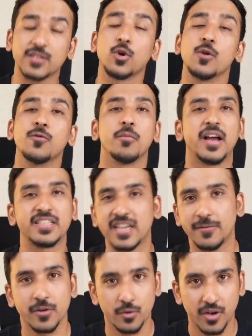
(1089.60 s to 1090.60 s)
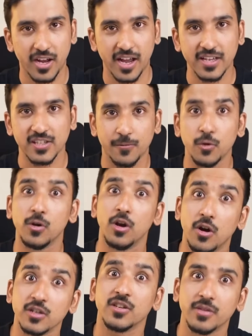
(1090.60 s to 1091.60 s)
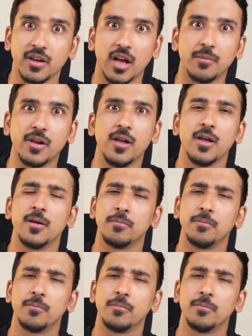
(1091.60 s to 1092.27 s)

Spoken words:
That's all from my side for today, guys. If you learned something valuable,